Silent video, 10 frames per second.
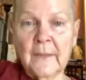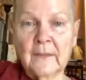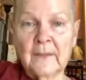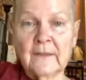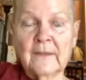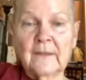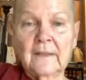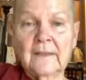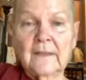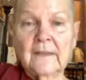better,
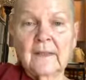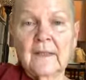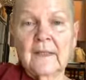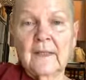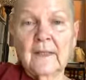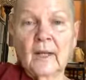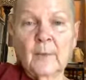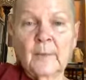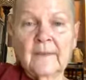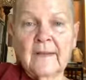
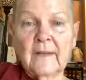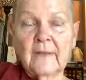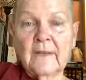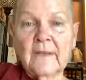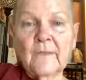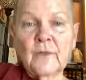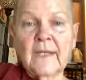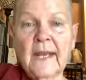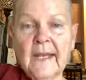help us have a different